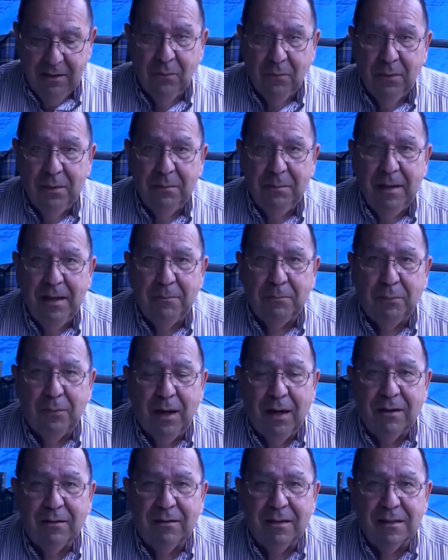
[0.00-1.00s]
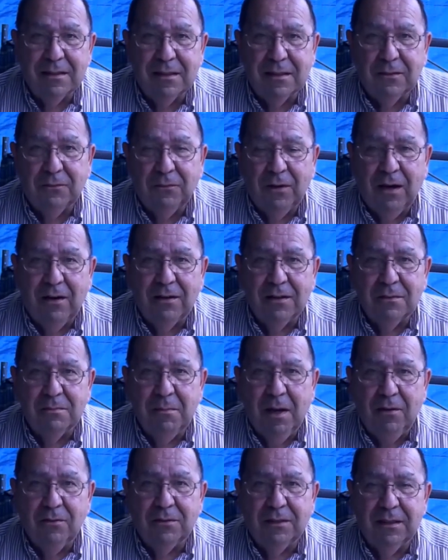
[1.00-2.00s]
we've made progress as far as
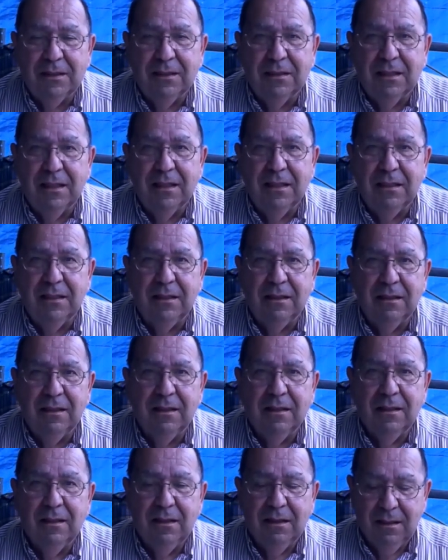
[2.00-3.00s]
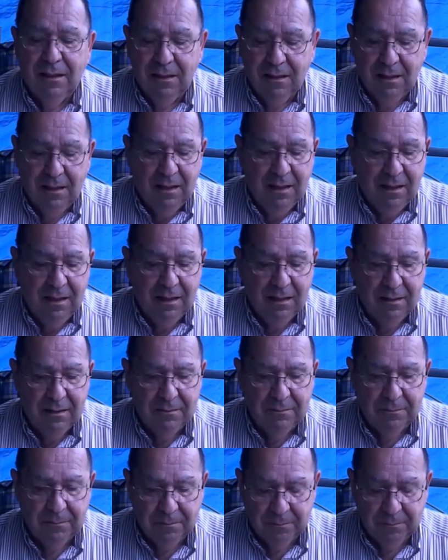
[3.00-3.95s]
mounting the